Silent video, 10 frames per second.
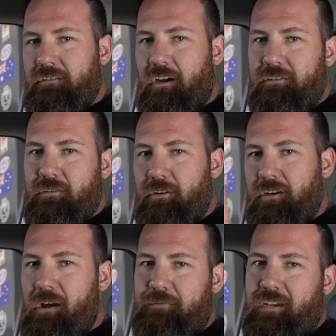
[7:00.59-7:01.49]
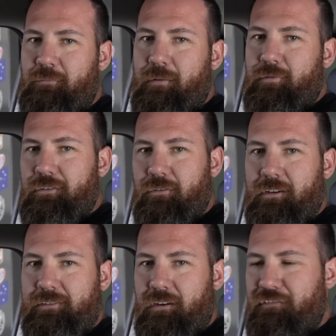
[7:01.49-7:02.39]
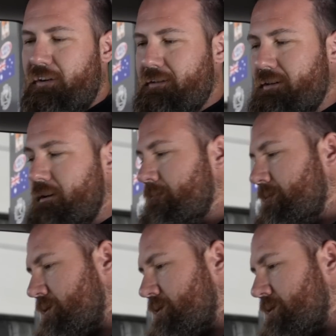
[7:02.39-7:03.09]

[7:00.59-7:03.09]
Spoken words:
Don't do it. I've seen people do it. It's not a fun time.